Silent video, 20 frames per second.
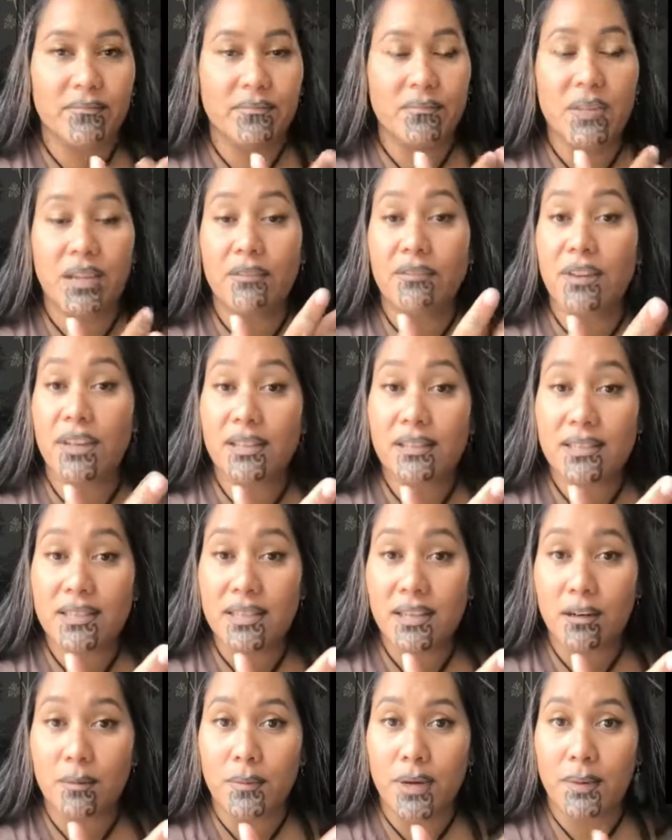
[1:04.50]
events that
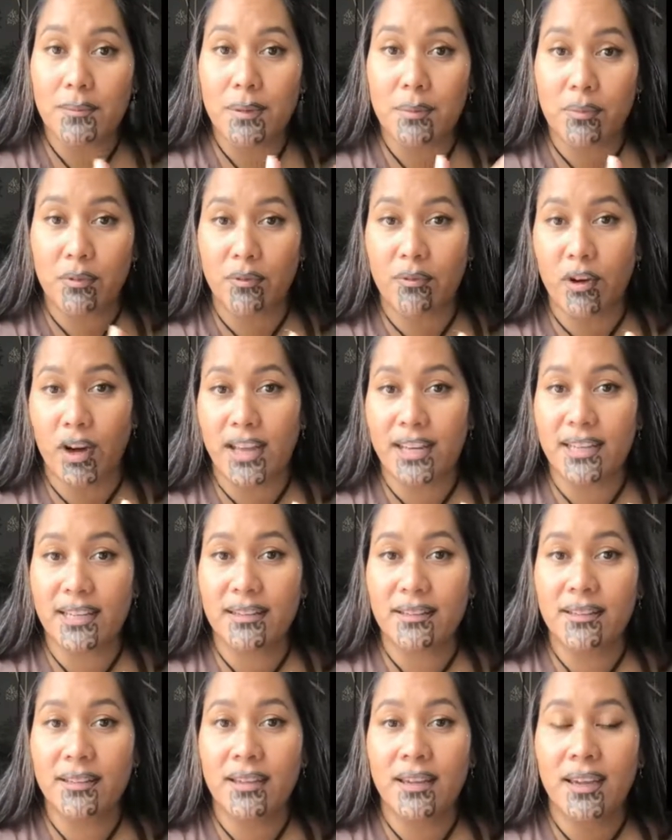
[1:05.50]
I might be
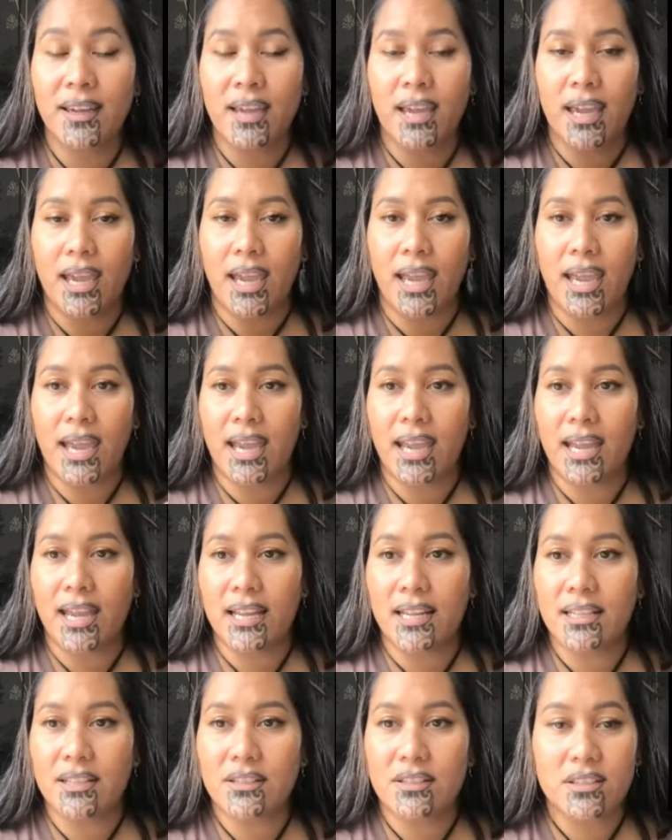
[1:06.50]
providing.
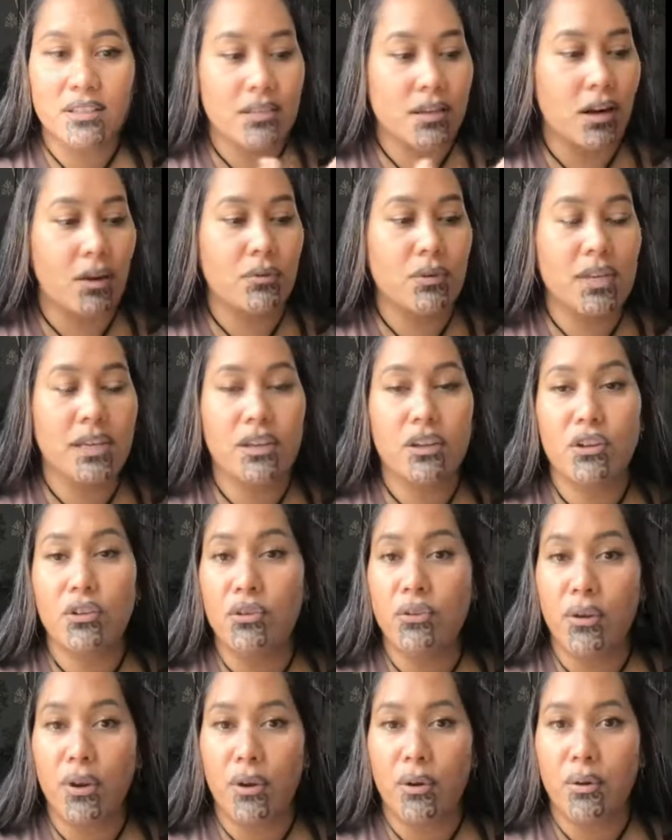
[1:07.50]
And I'll let you
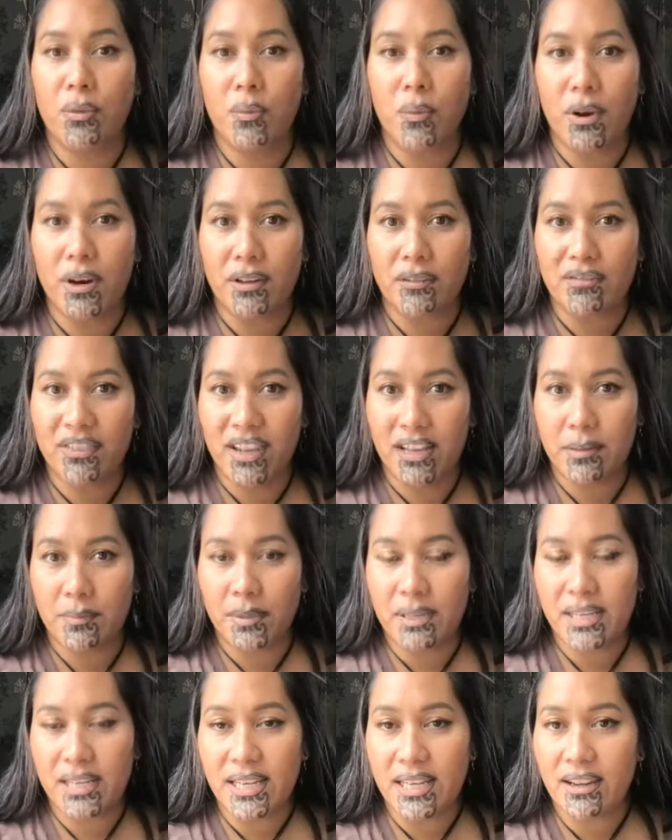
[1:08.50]
know what
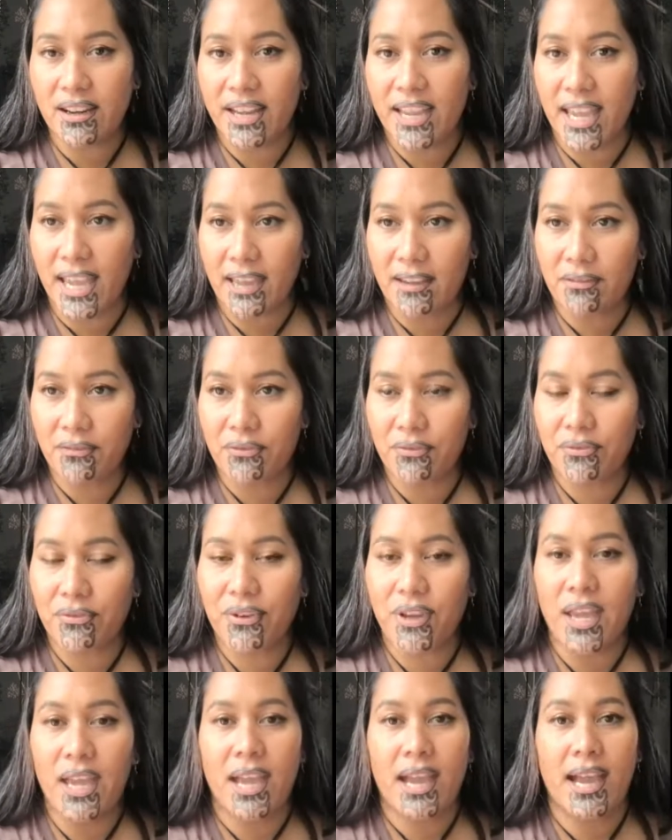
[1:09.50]
availability I have.
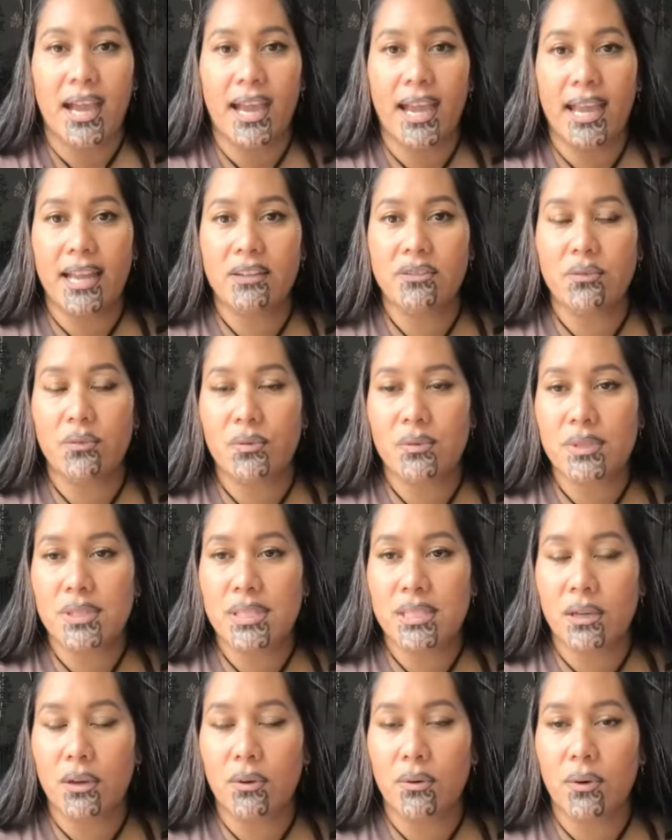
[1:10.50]
And
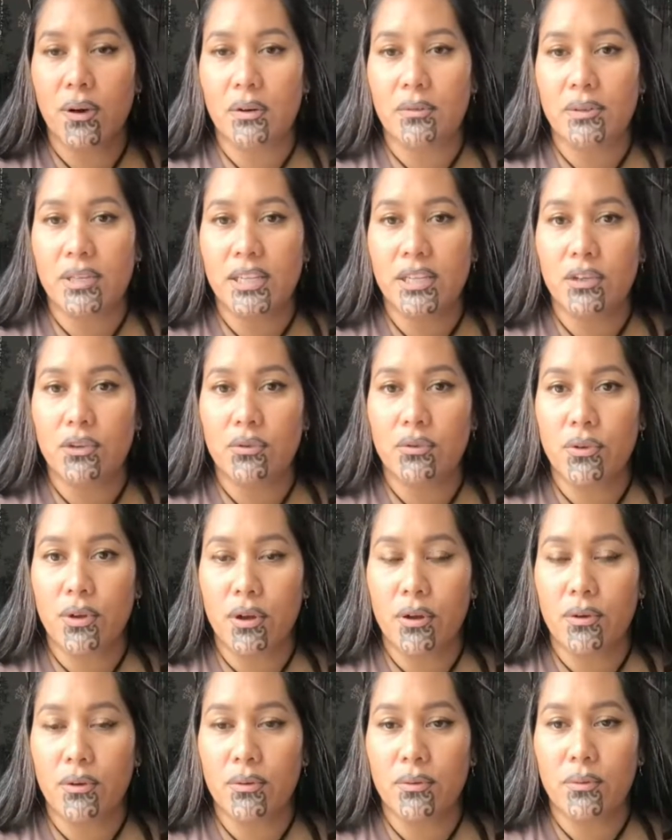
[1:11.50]
also I'll let you
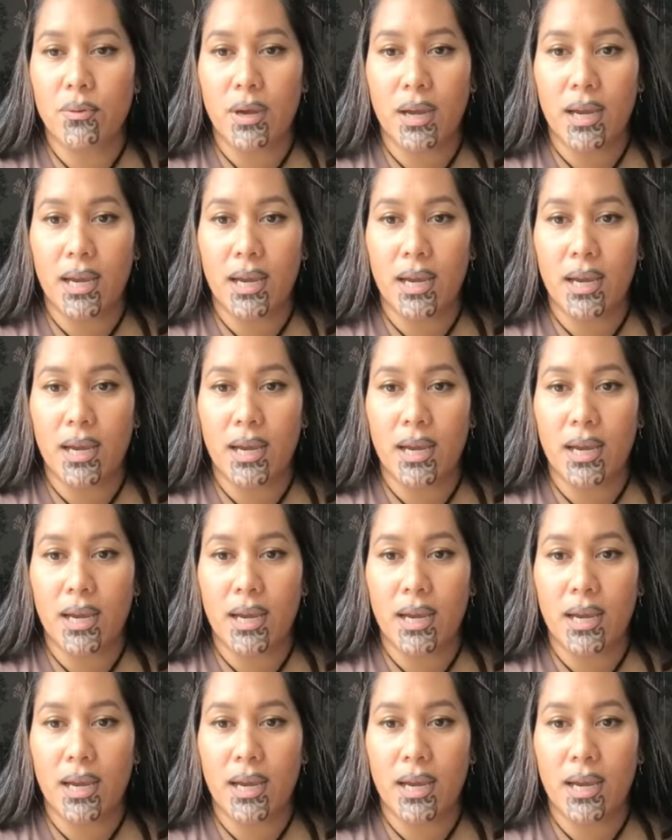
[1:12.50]
know,